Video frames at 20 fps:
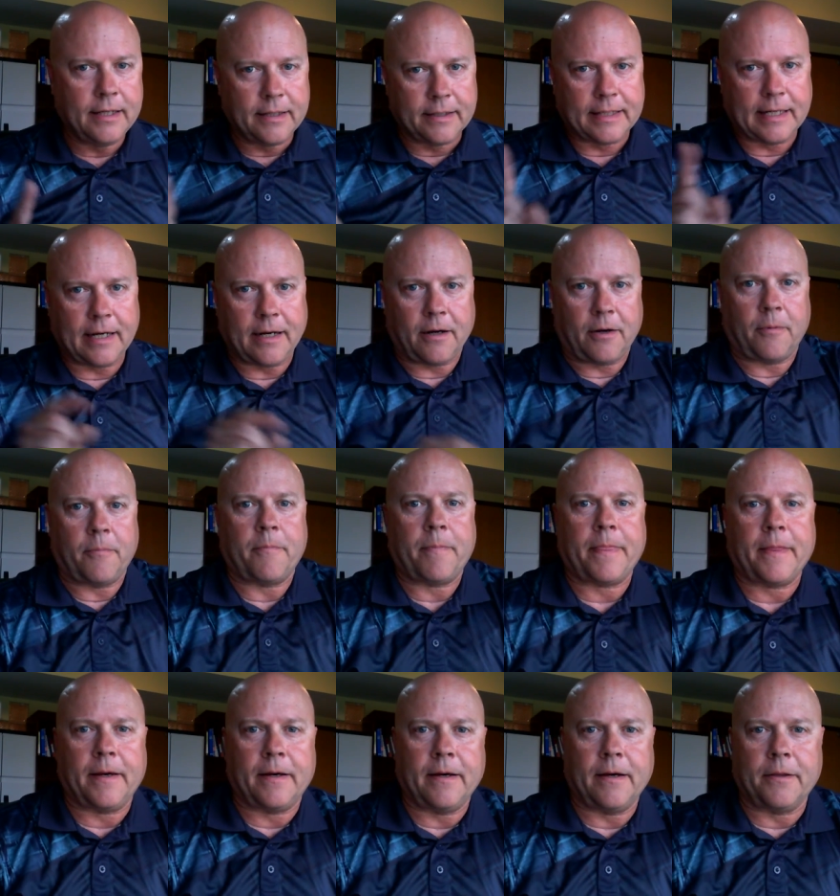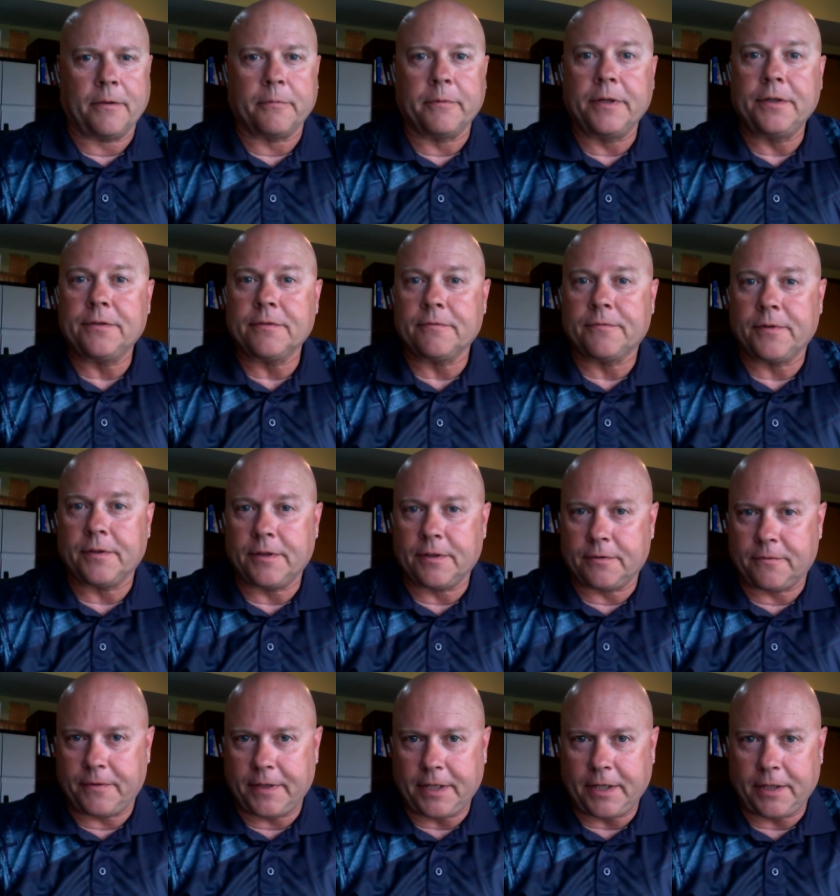Now, uh, the reason for this
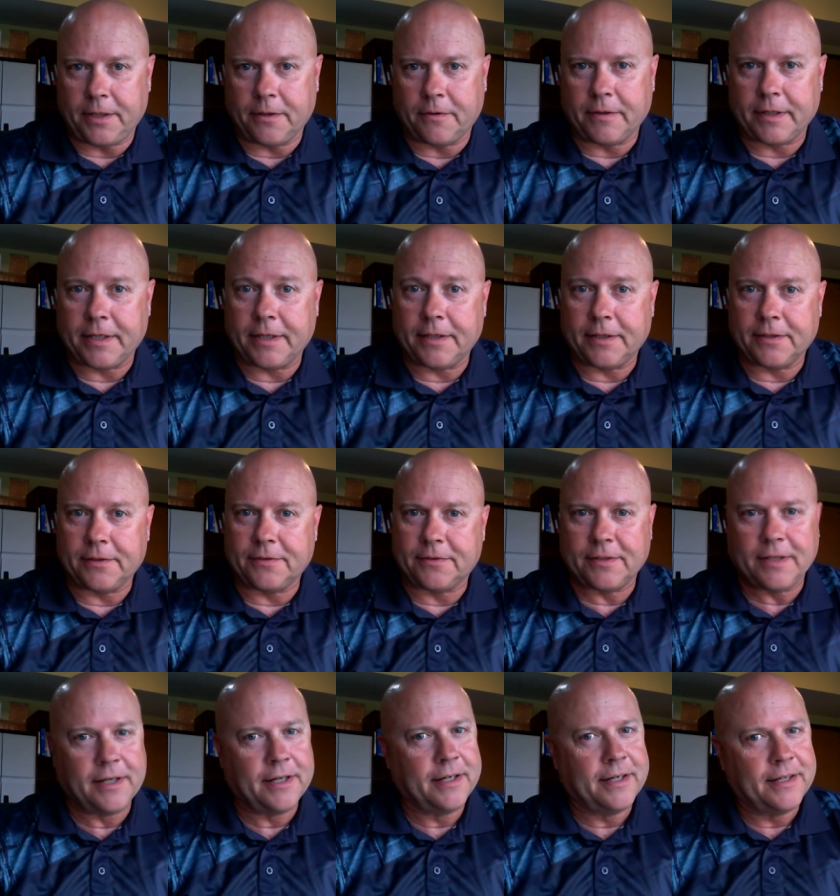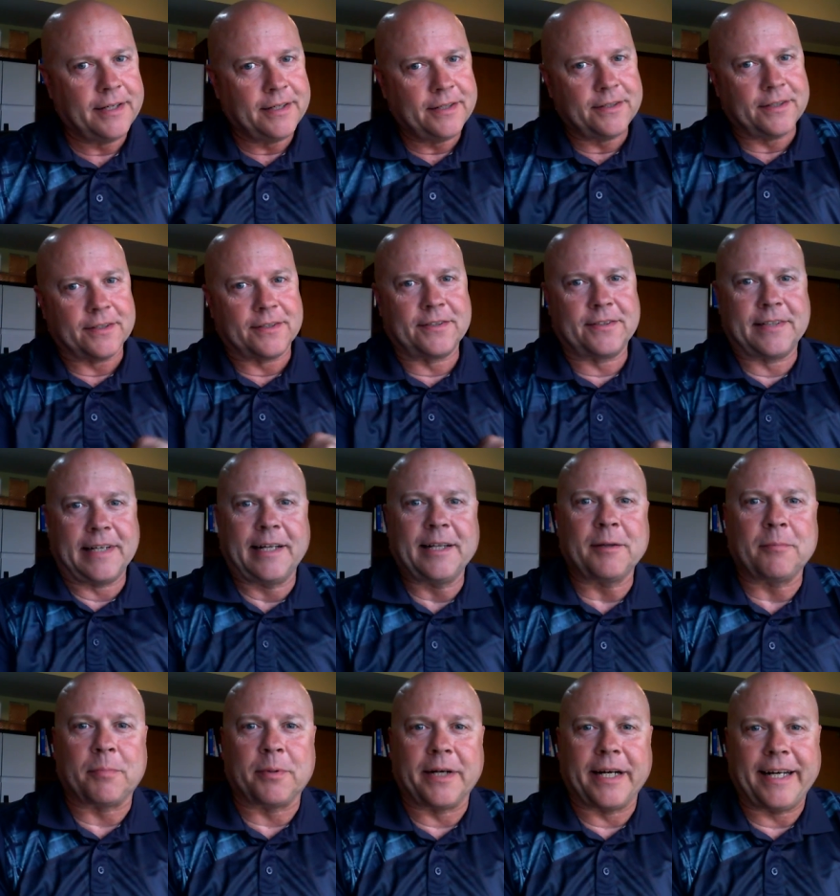video is to
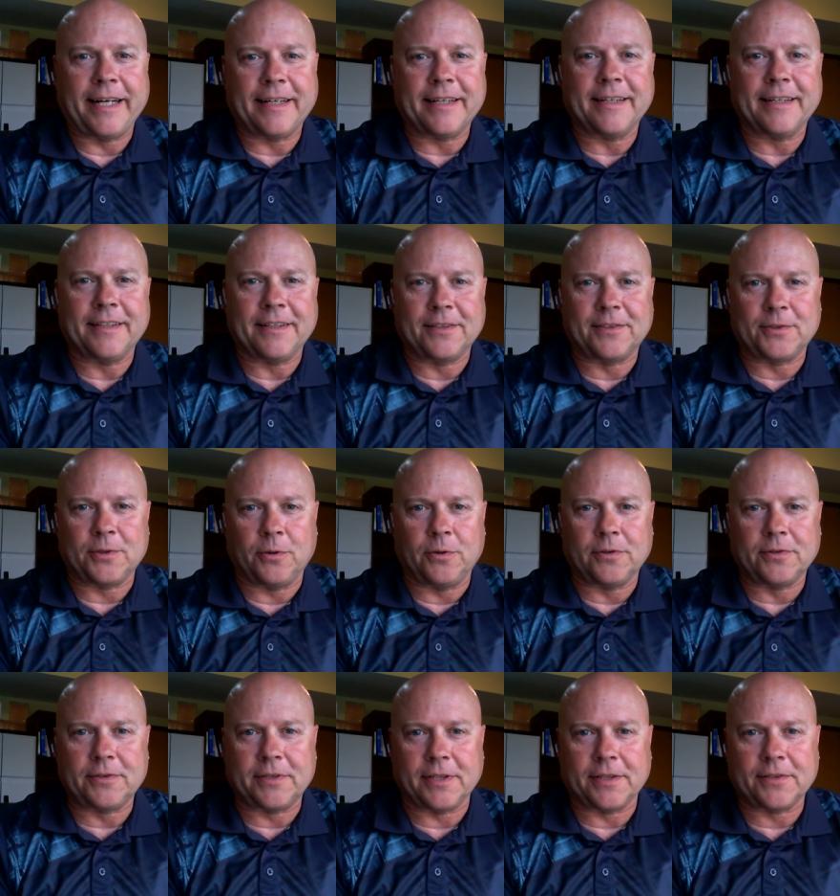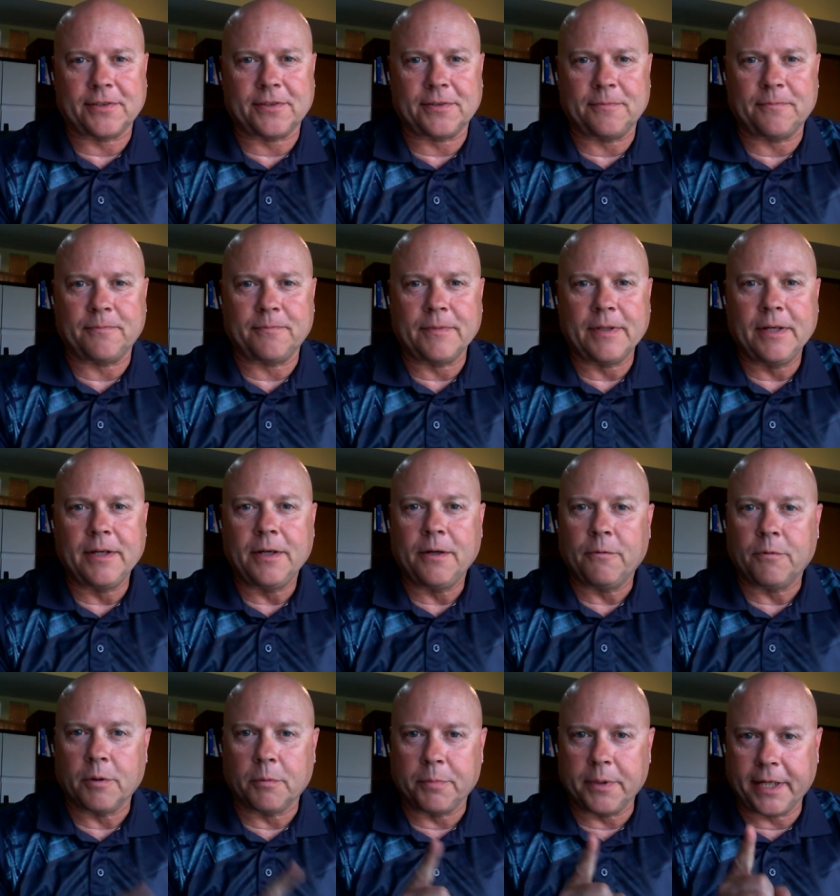celebrate the solstice.
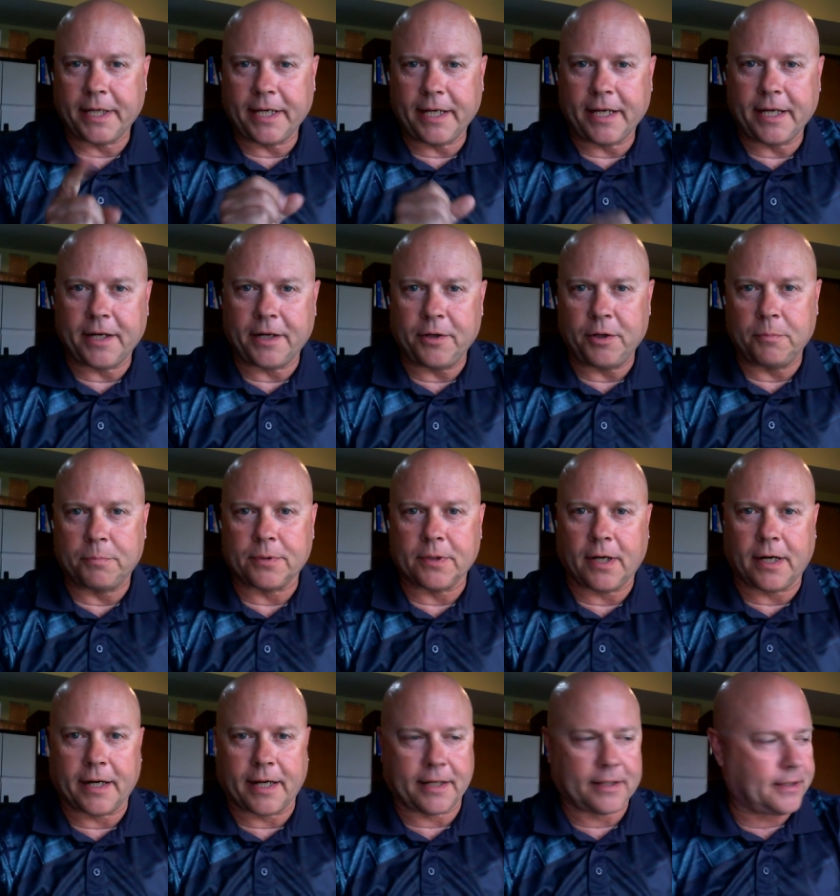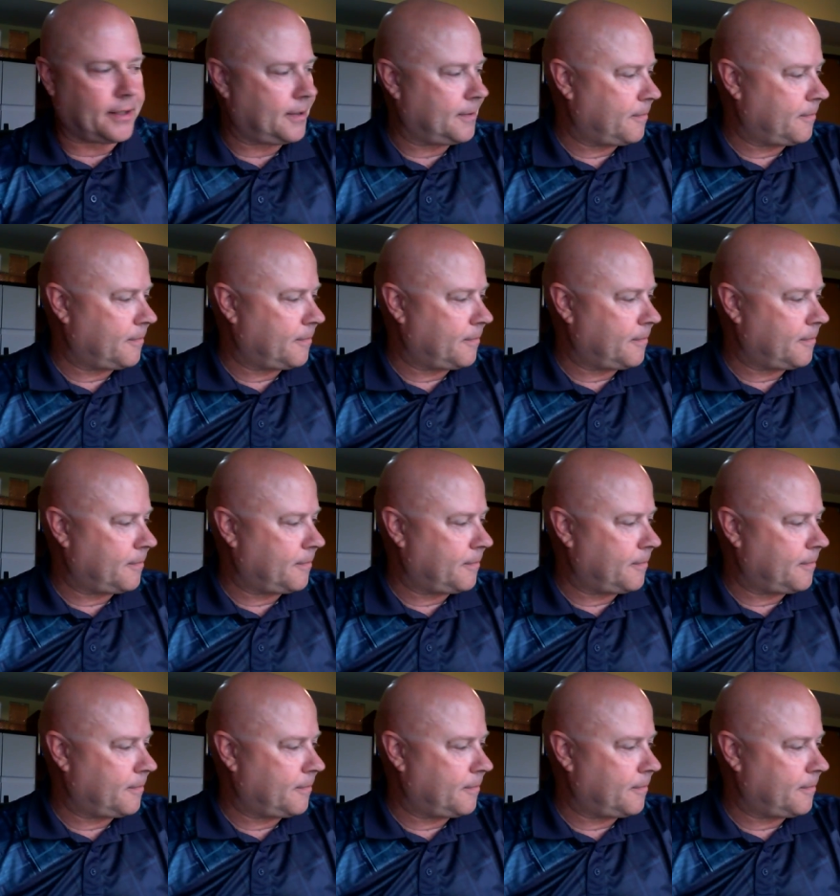We're bringing in a new product.